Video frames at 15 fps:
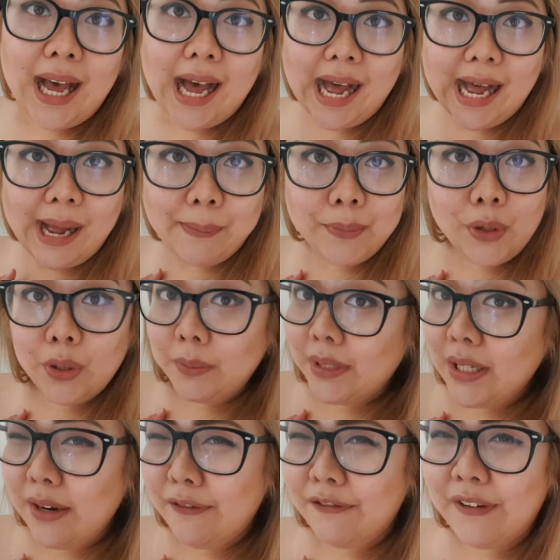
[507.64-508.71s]
Um,
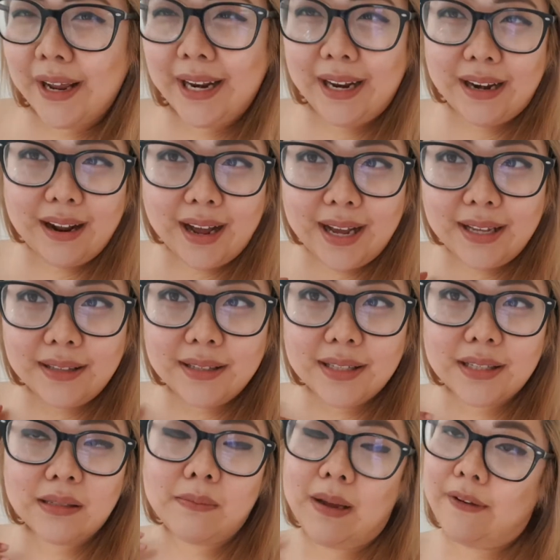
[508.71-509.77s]
normally on Friday
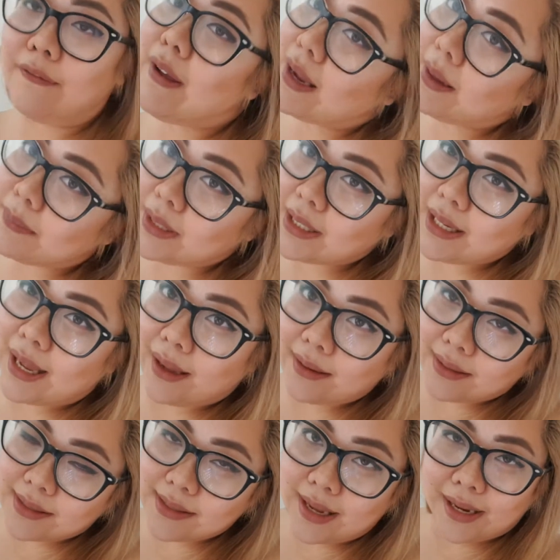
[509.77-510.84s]
nights, my family
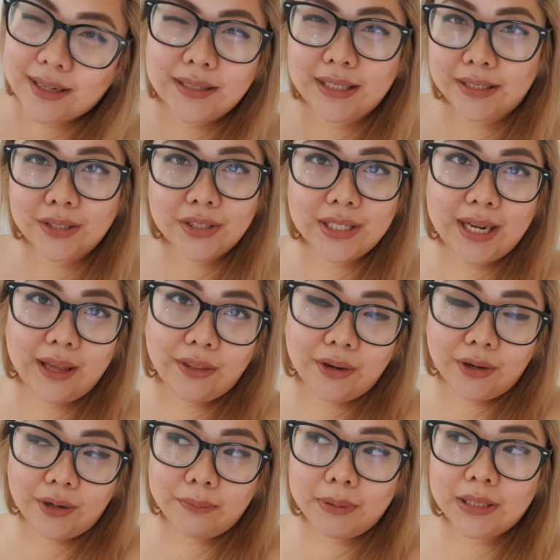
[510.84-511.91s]
has like dinner
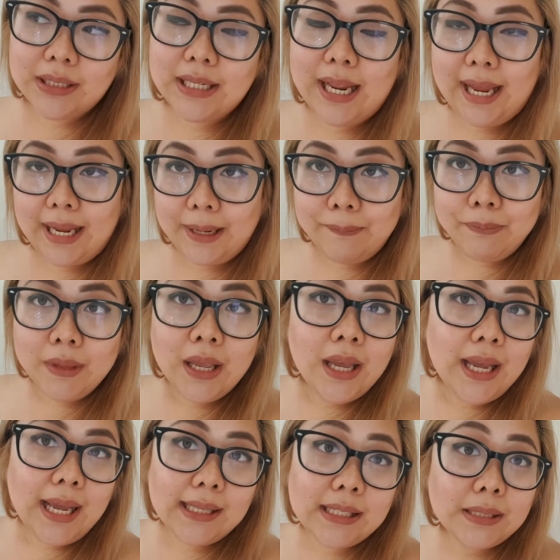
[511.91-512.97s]
together, but today
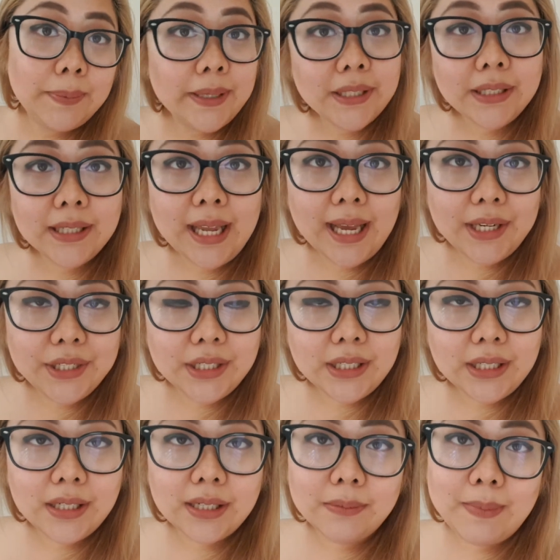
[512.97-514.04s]
it's a special occasion
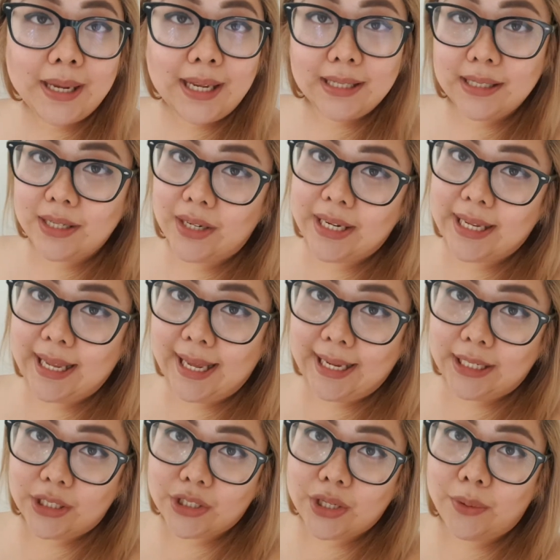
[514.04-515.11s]
because my cousin got
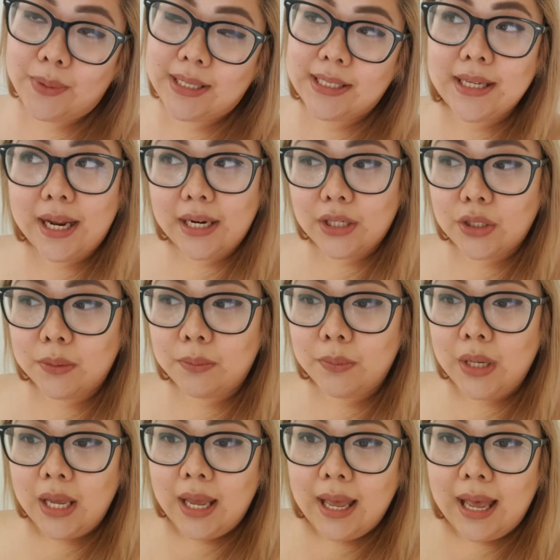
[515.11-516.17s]
engaged. So we decided to
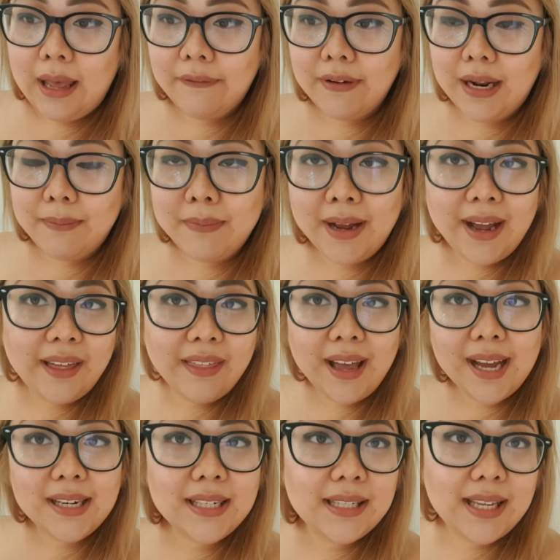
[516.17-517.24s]
have it at my other
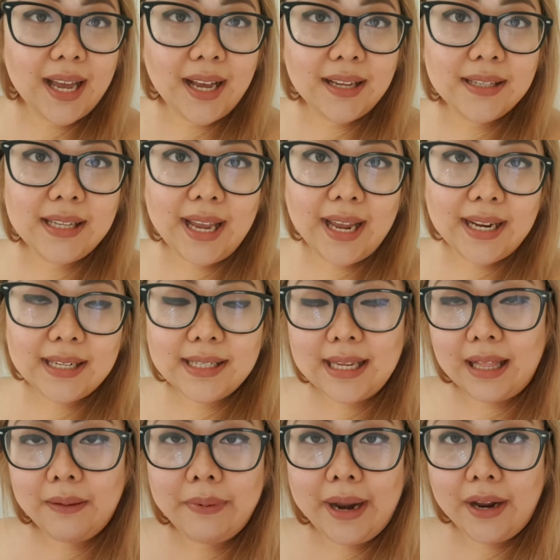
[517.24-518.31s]
auntie's house and
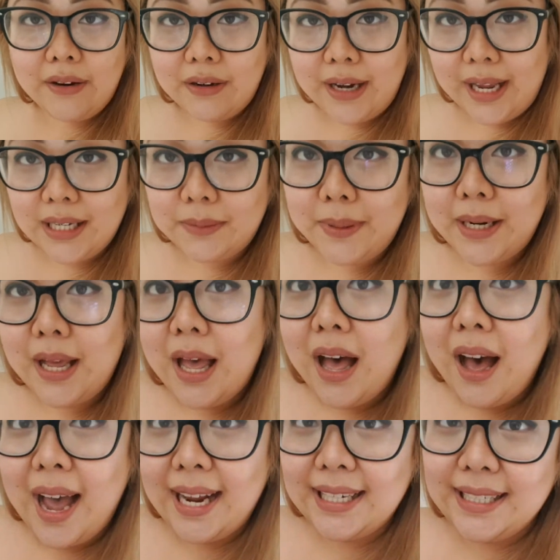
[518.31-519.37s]
celebrate her engagement.
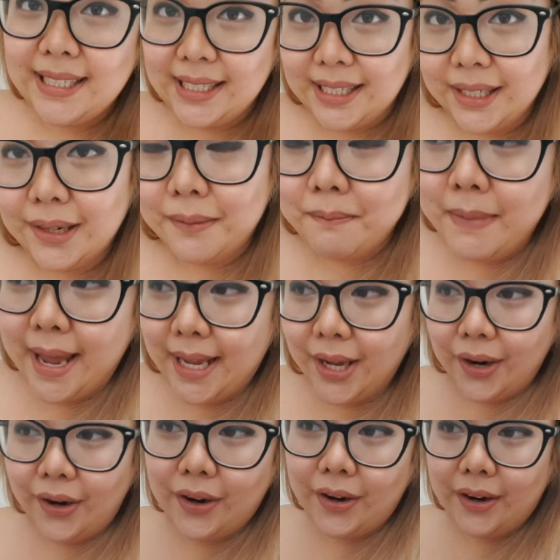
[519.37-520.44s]
I did make
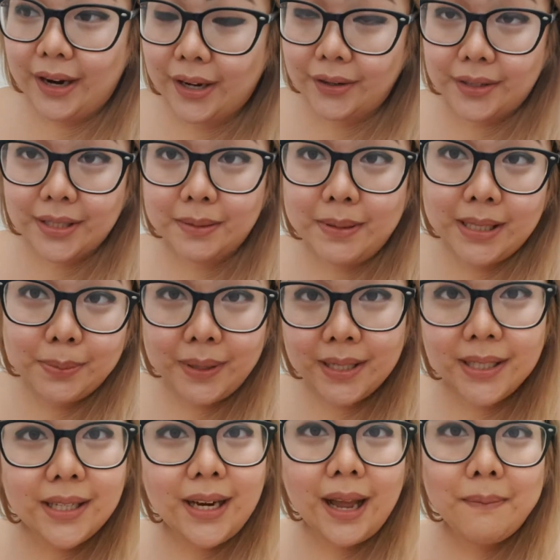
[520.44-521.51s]
her a Christmas
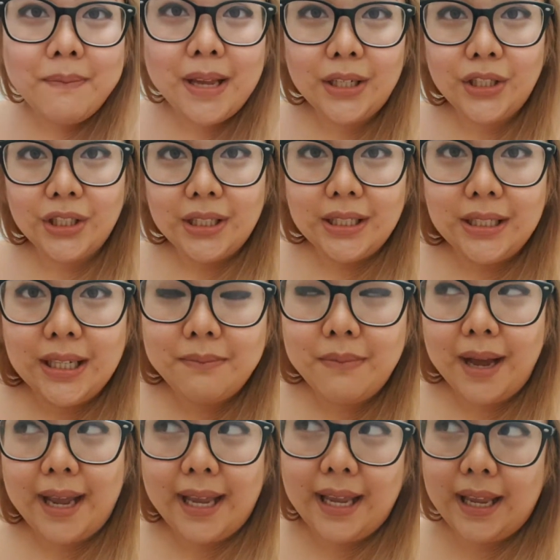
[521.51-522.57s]
present. I mentioned in
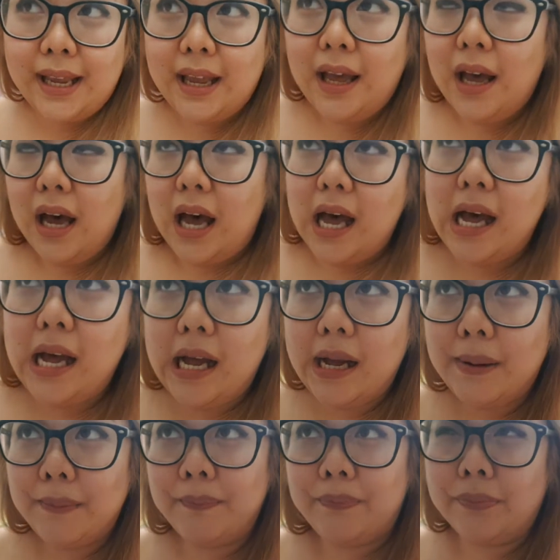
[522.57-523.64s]
my
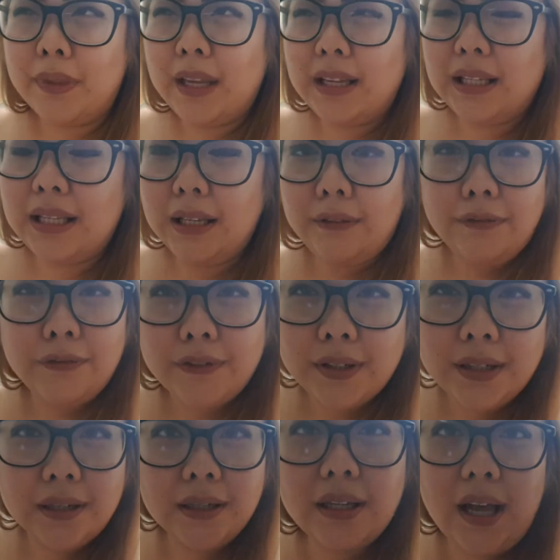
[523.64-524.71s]
um, gift
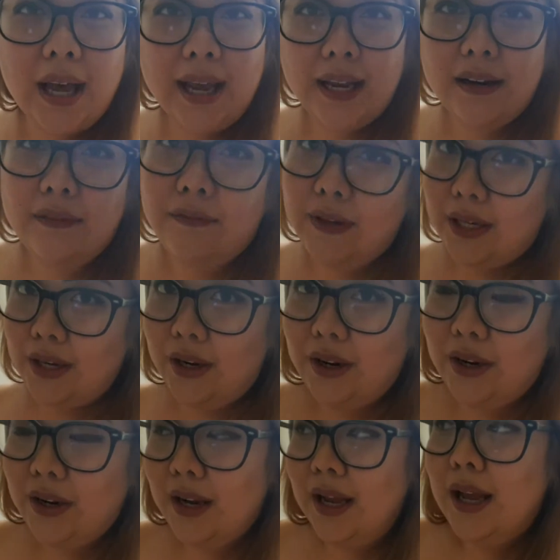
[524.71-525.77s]
guide
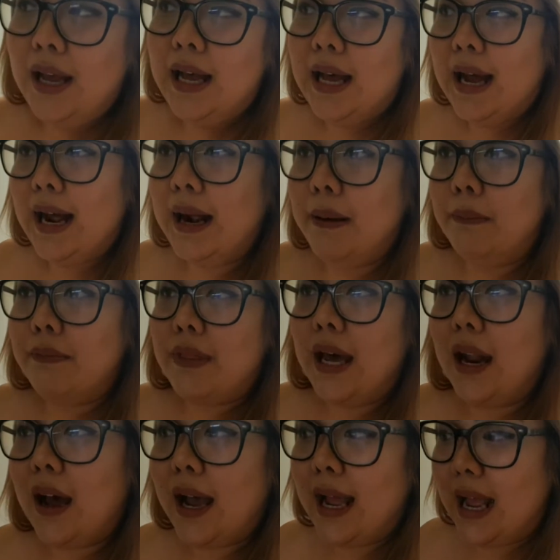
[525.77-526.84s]
video um,
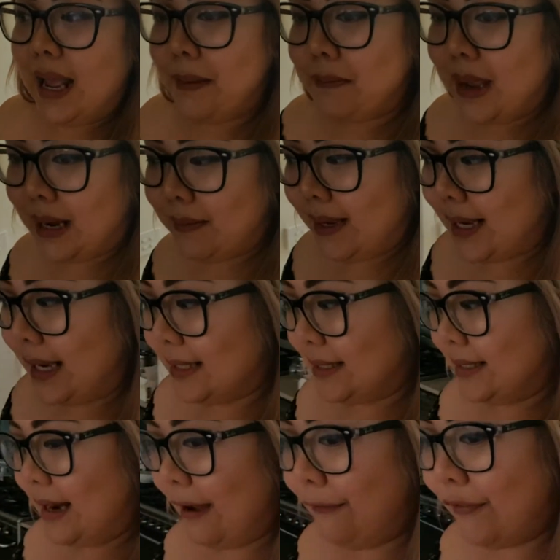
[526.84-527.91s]
that I made my
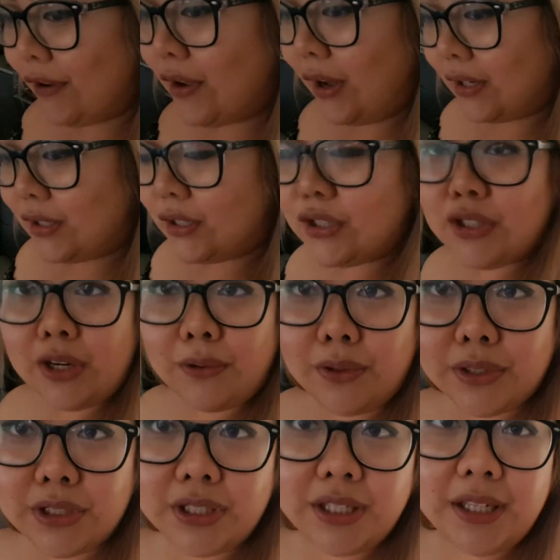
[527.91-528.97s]
cousin. I forgot to show
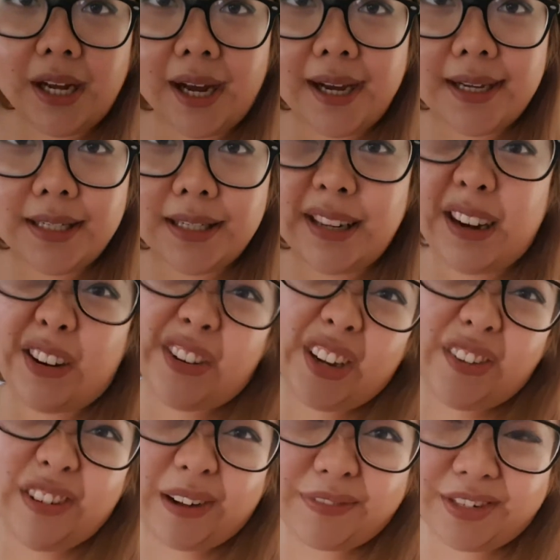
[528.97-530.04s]
it to you guys and I already
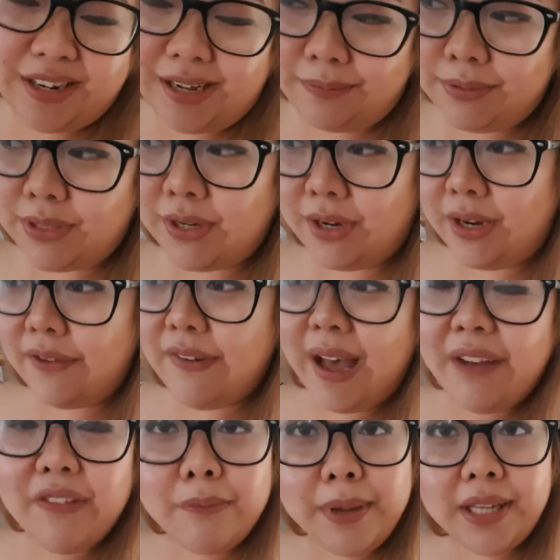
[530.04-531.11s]
wrapped it up. So if I
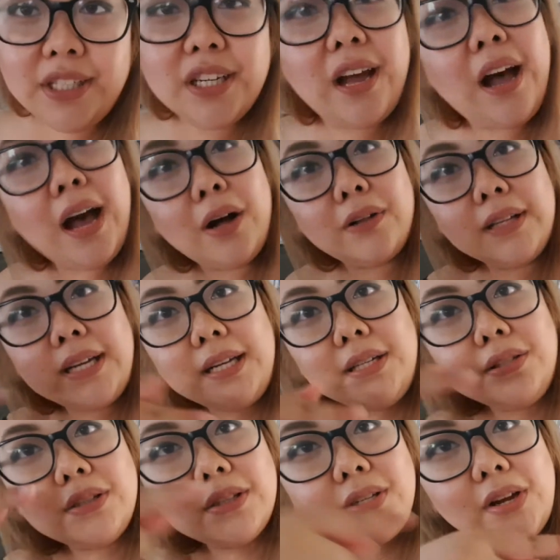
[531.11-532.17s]
have a picture, I'll
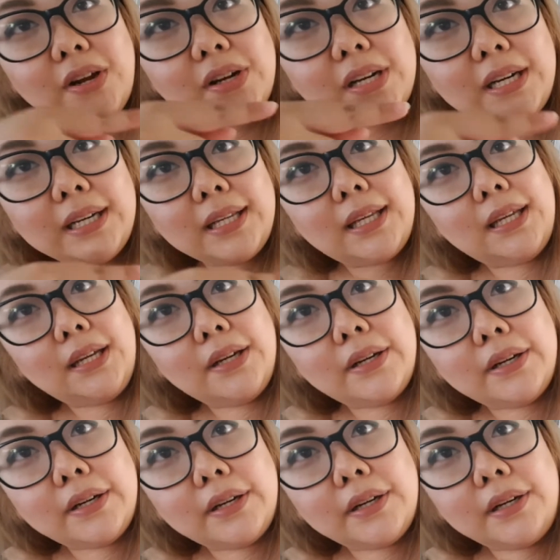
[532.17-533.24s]
insert it
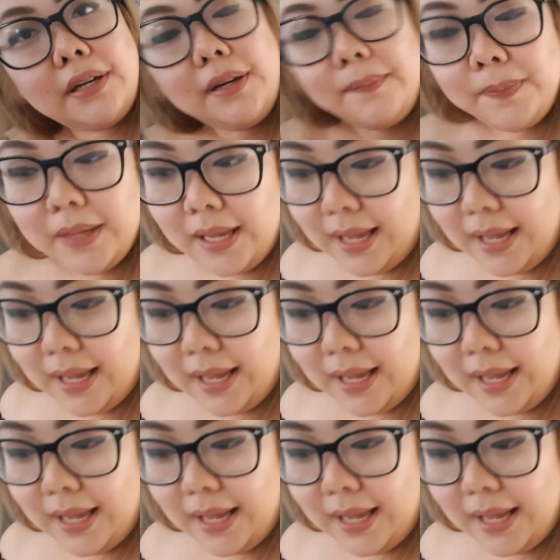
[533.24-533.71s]
here.